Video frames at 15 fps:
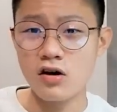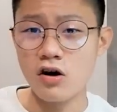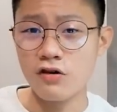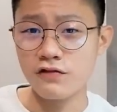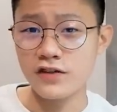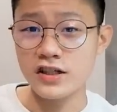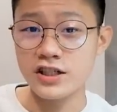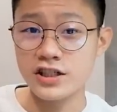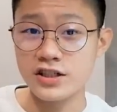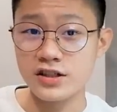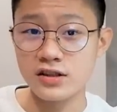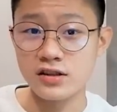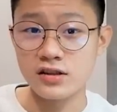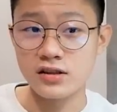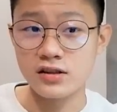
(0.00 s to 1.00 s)

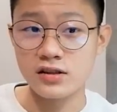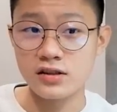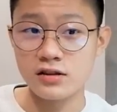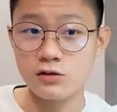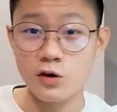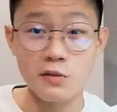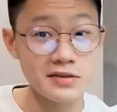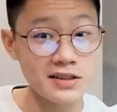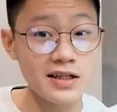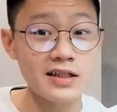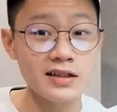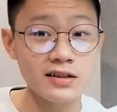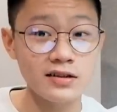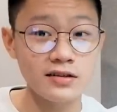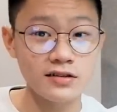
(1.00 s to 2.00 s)
official
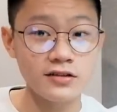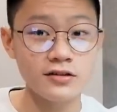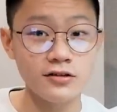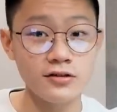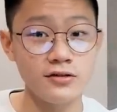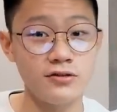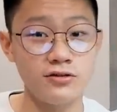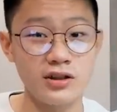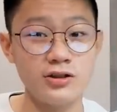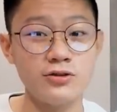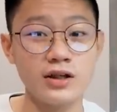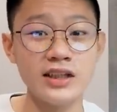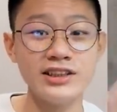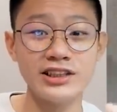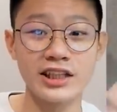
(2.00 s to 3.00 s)
website. You
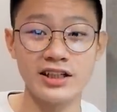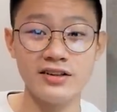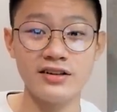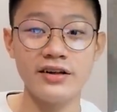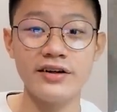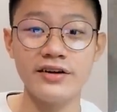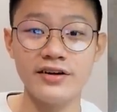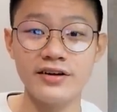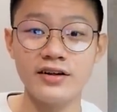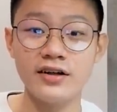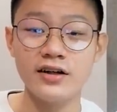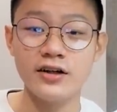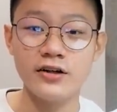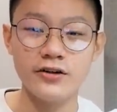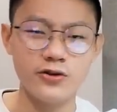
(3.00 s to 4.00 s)
can check it there.
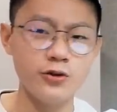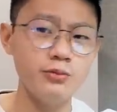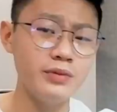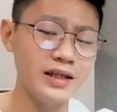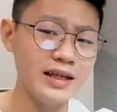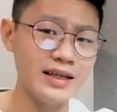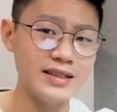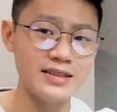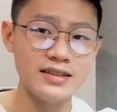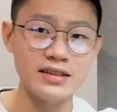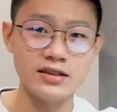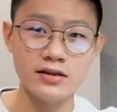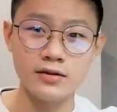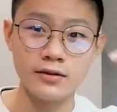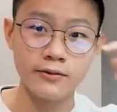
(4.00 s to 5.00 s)
Don't be
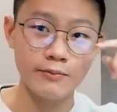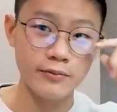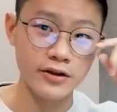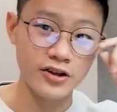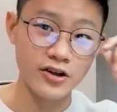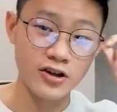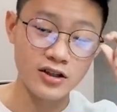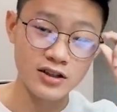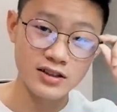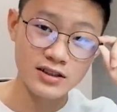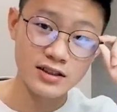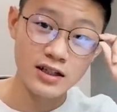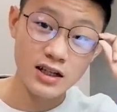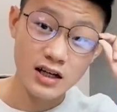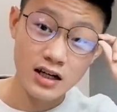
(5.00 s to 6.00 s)
lazy
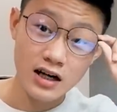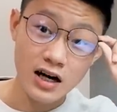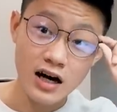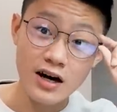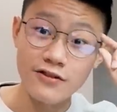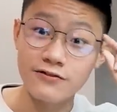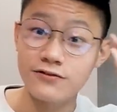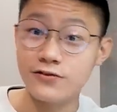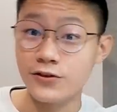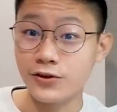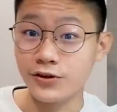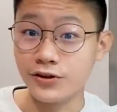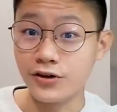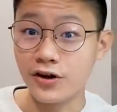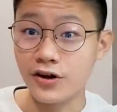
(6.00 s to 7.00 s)
because I
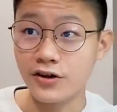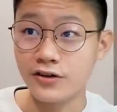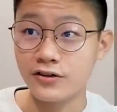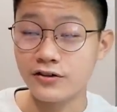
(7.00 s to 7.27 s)
forgot.